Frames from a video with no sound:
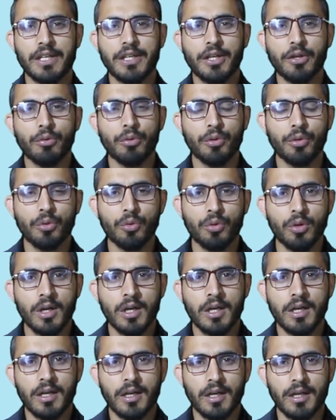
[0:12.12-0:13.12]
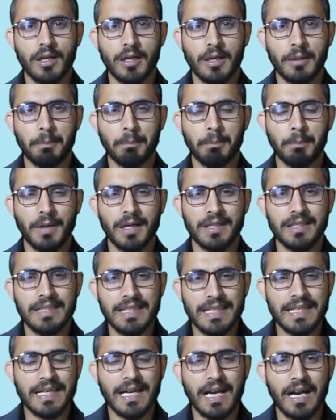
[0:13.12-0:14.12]
give you a
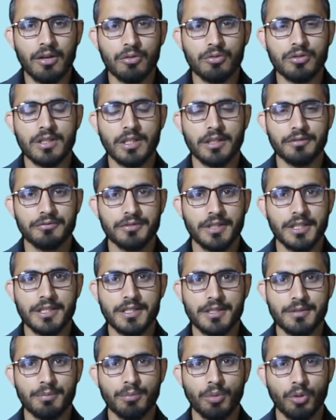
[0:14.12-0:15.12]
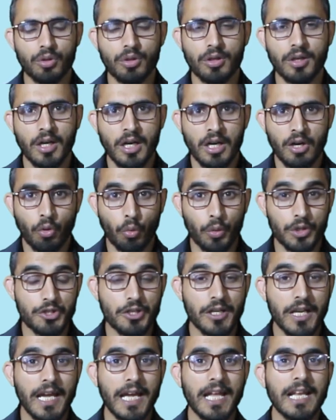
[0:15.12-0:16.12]
layout of this book, which
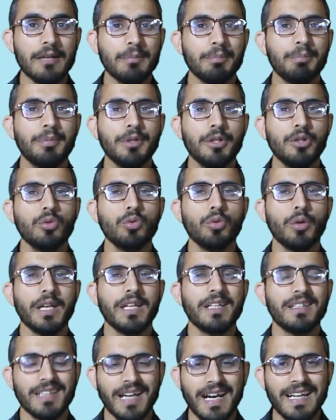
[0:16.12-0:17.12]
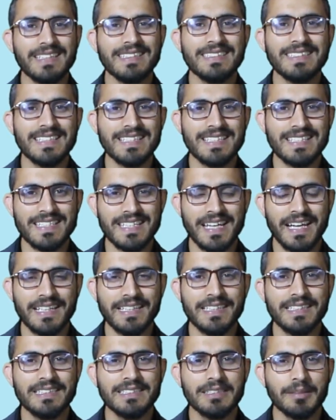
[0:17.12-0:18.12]
will help you in
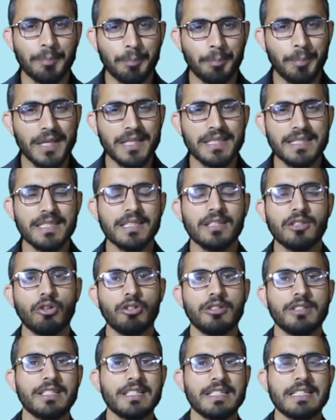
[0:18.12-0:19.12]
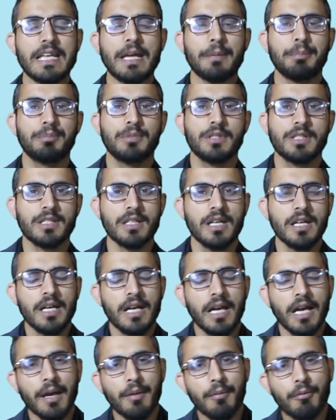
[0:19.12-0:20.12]
understanding the basic concepts
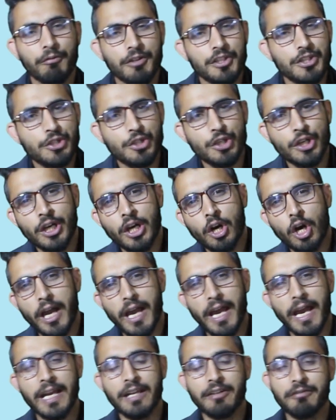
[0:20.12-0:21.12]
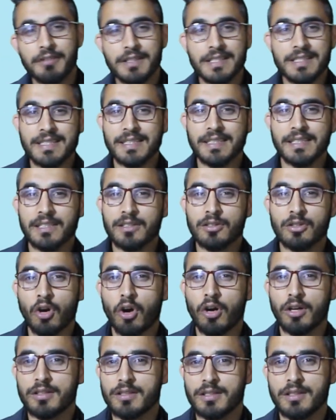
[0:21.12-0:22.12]
which EdwardSaid
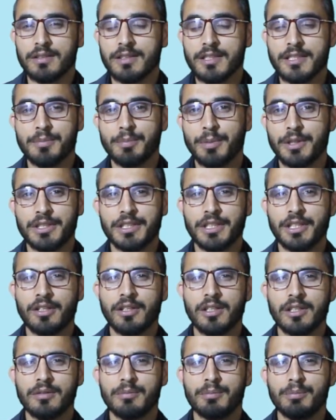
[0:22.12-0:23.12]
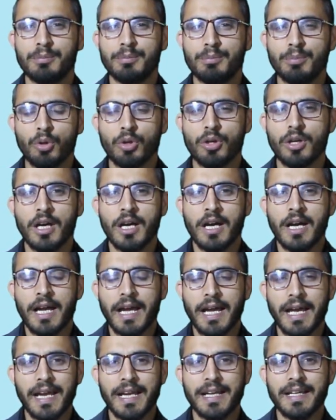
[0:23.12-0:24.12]
talks in this particular book,
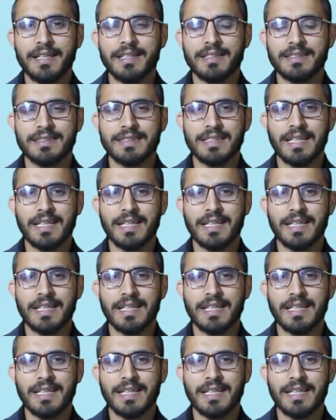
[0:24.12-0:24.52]
and